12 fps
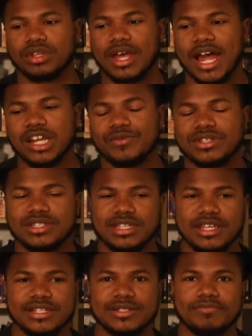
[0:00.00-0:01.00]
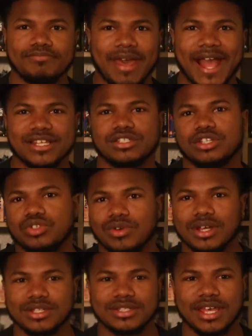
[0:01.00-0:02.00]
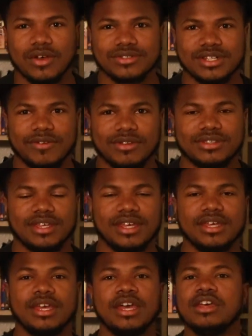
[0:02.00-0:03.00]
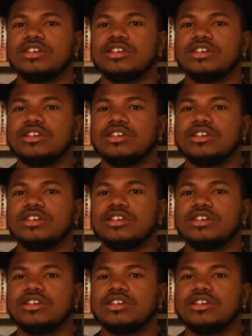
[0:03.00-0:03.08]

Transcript: how the receipts match the drug sales and everything.